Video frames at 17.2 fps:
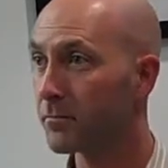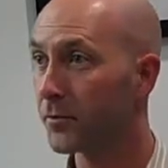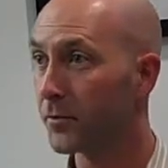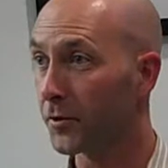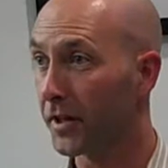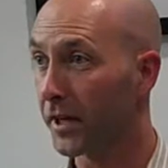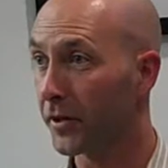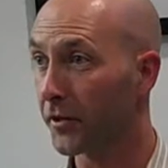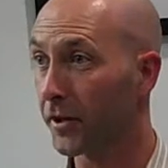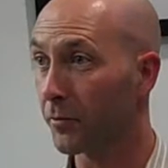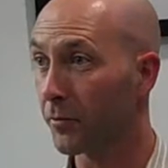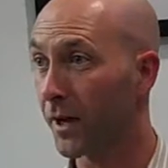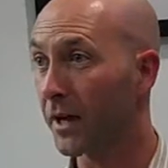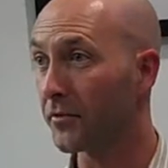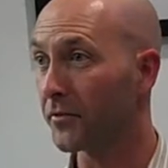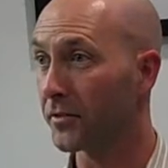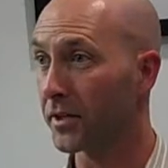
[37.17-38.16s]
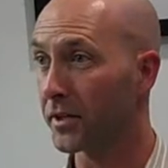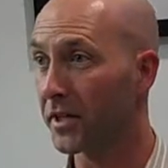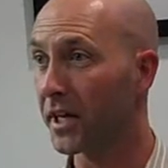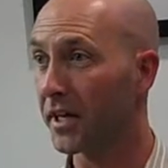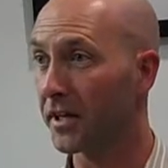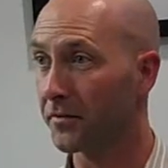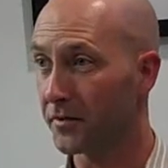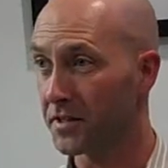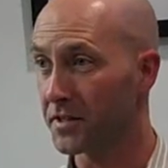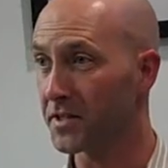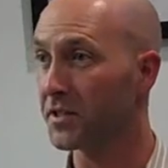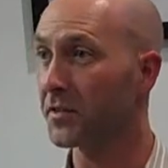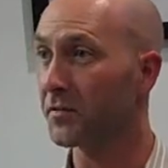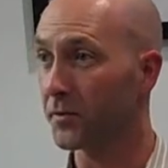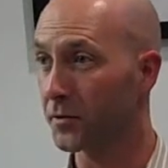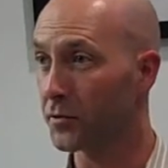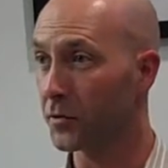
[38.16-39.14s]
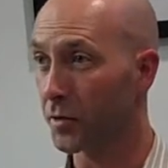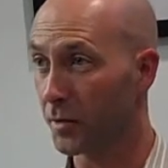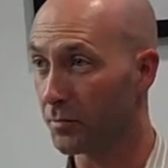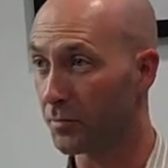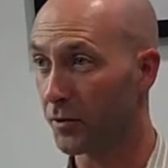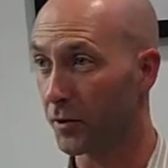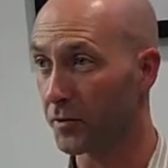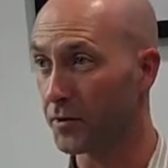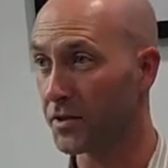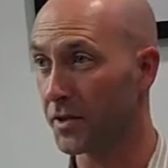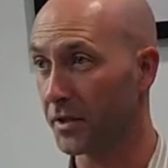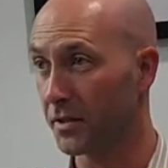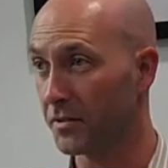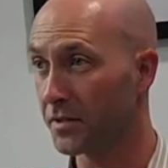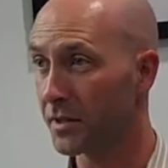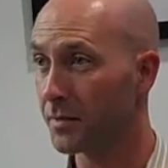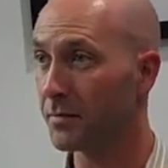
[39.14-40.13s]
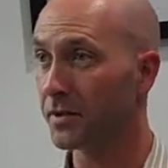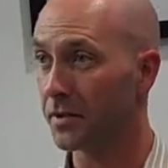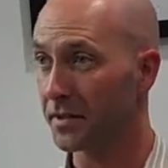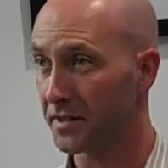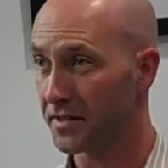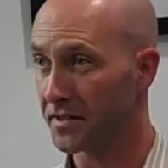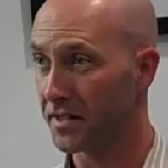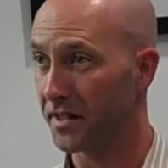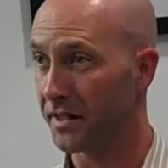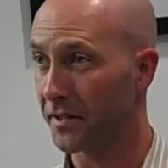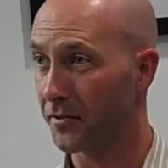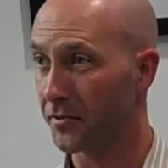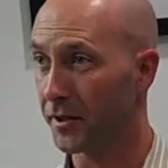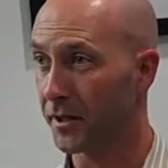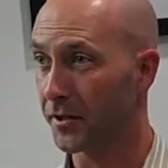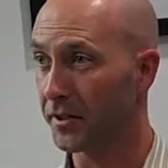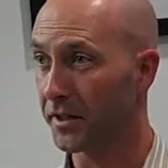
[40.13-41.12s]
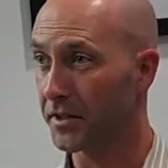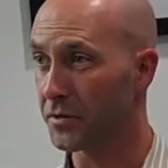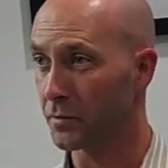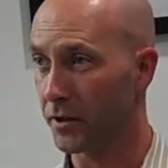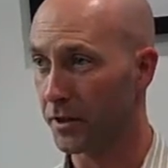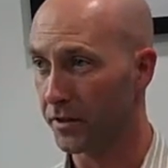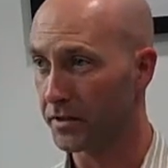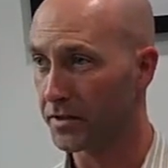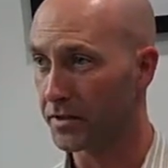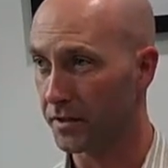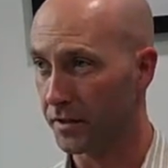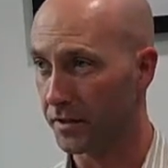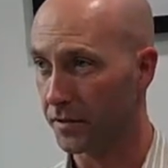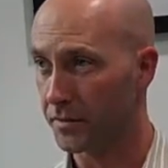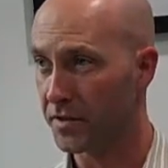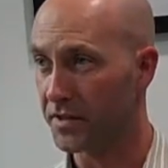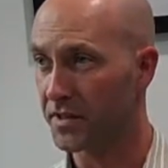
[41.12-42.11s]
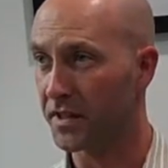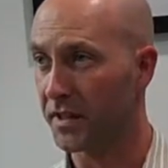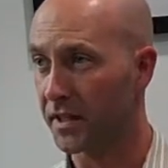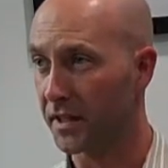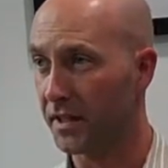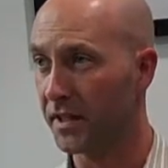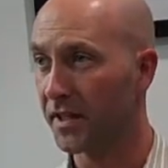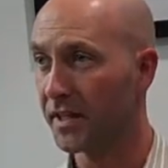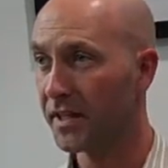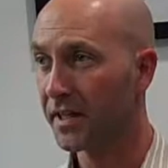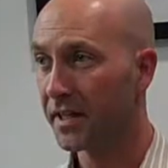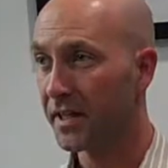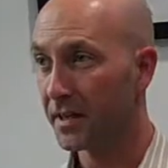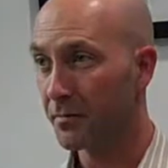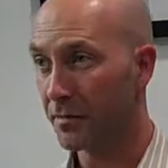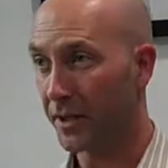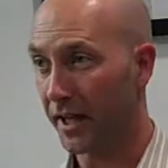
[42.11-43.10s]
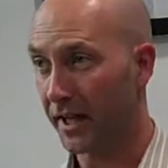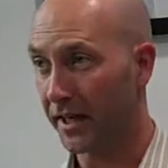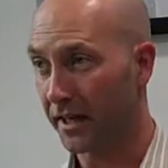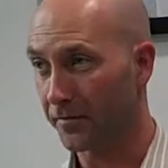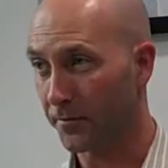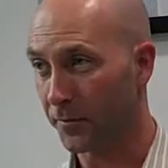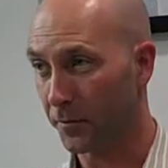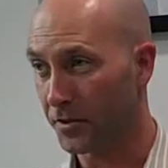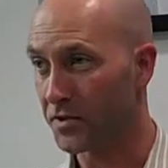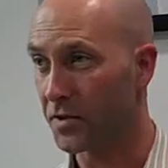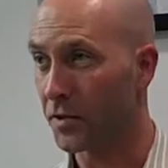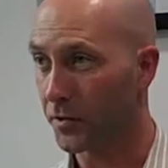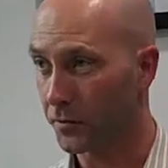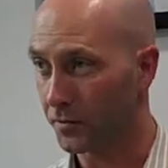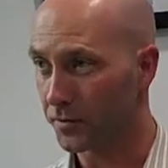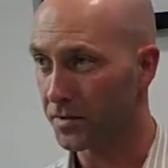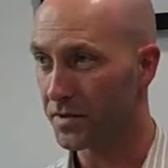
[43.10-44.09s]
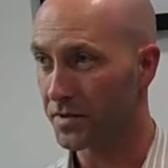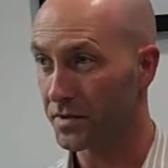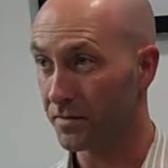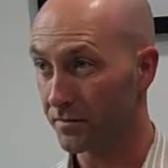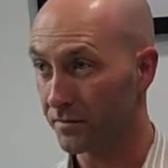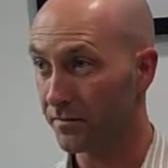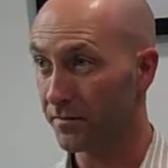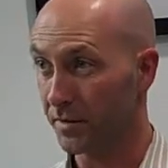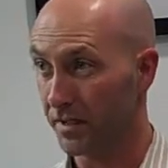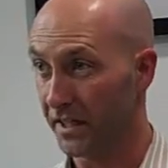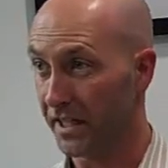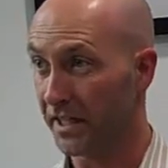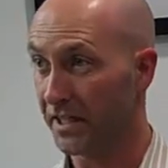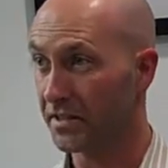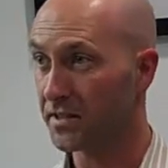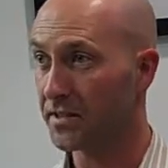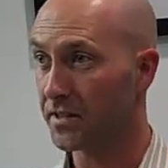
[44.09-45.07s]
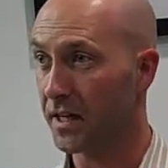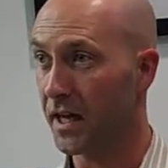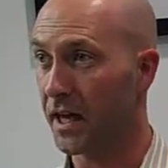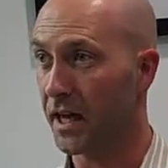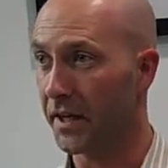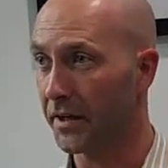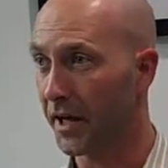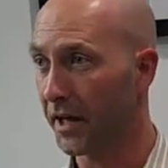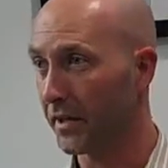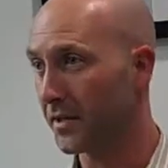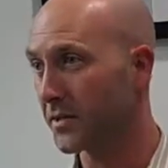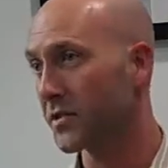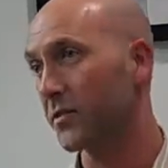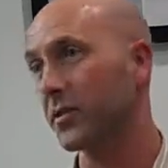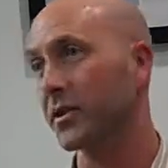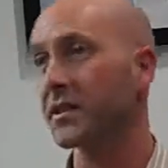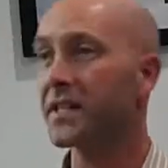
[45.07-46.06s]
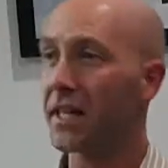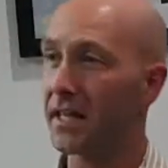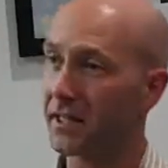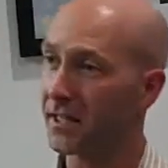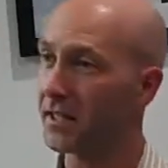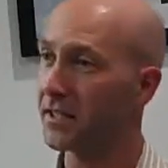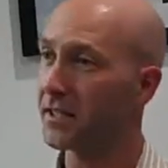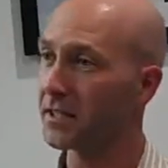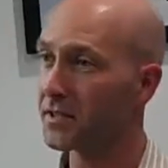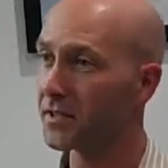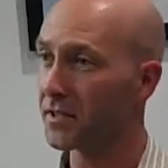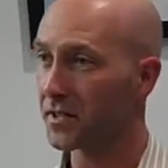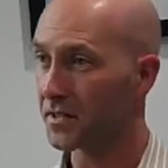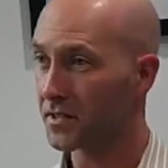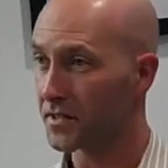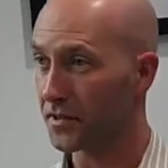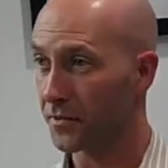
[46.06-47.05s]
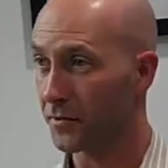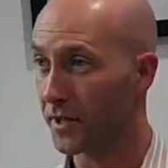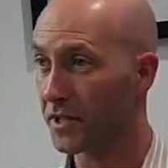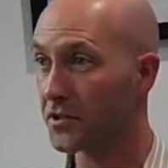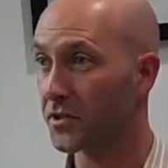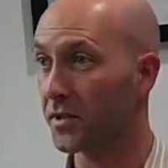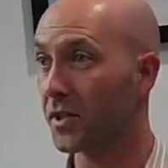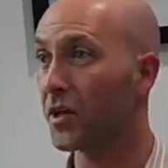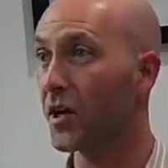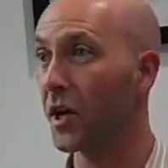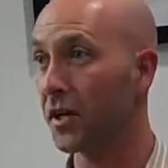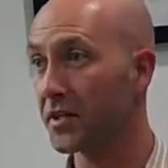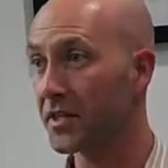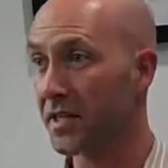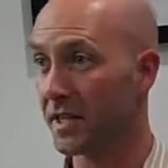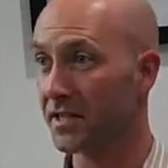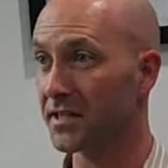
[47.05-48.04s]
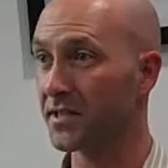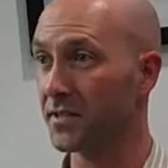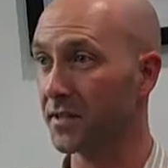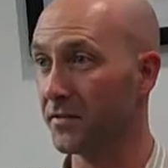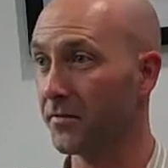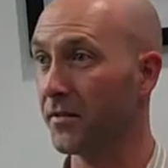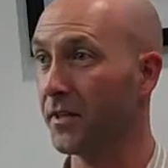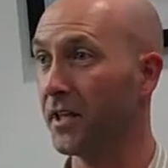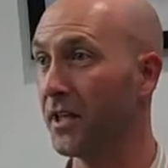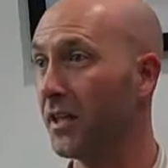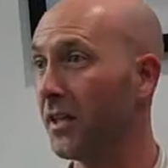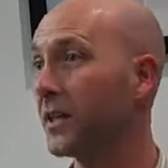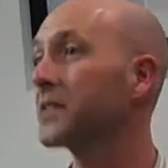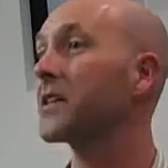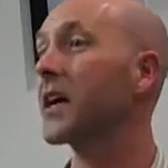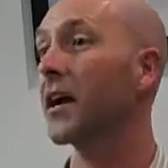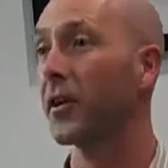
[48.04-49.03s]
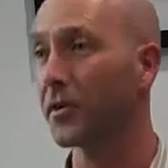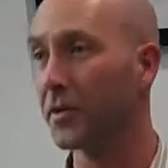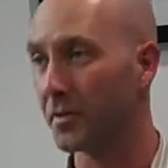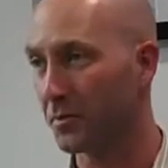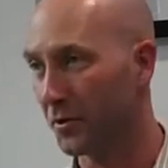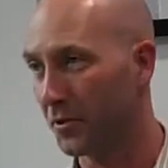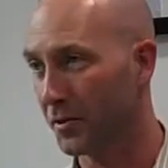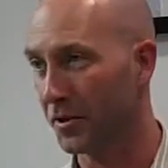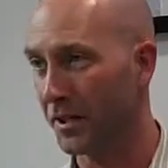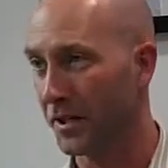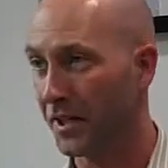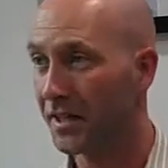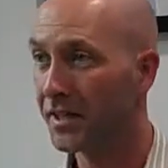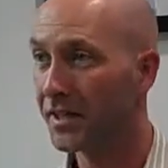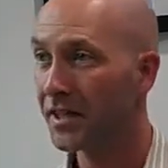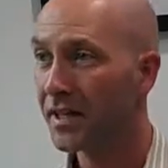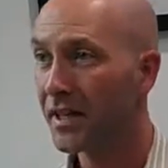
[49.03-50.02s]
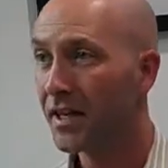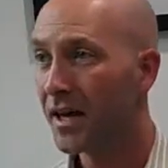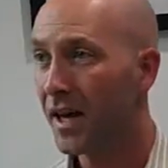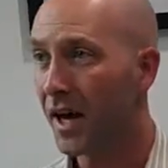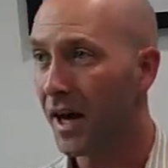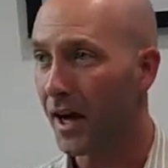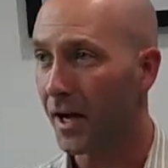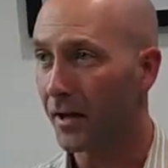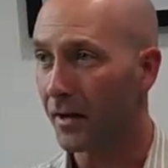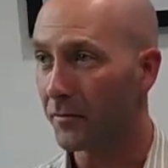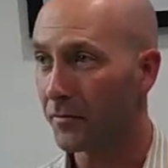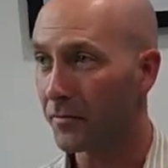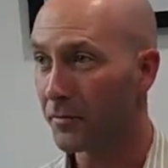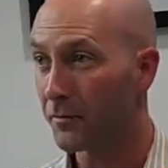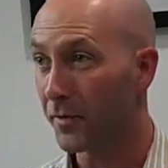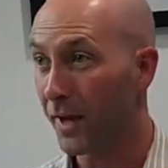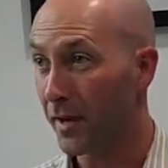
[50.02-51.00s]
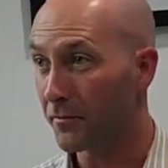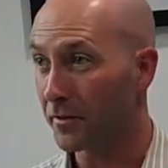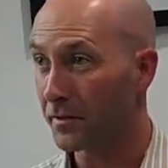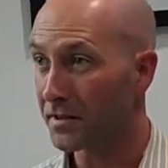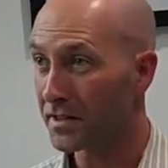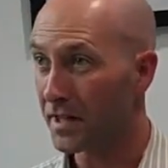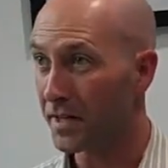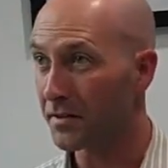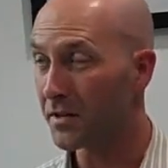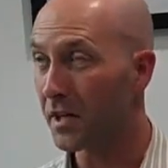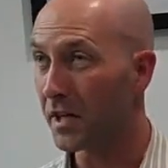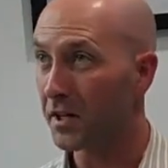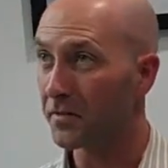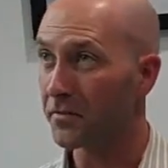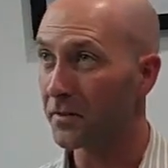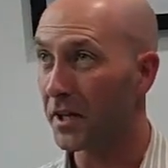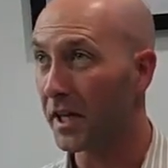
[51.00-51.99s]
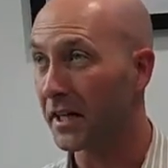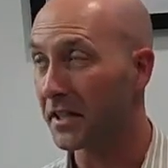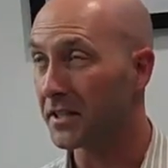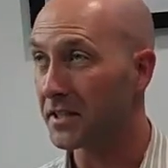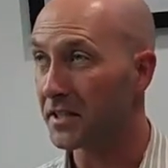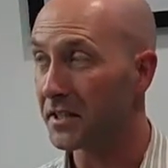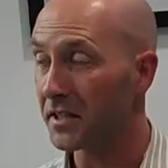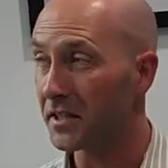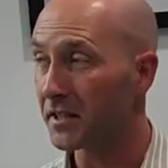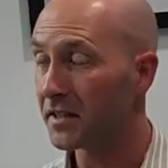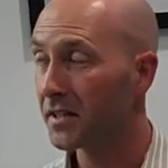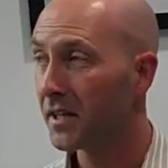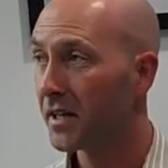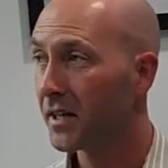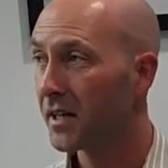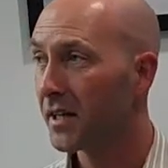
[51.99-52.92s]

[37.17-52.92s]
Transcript: the area rather than kind of this individual approach that you typically see in other areas where it's, city planning for its own needs, not necessarily taking into consideration the context of the entire community. And with that being said, kind of an idea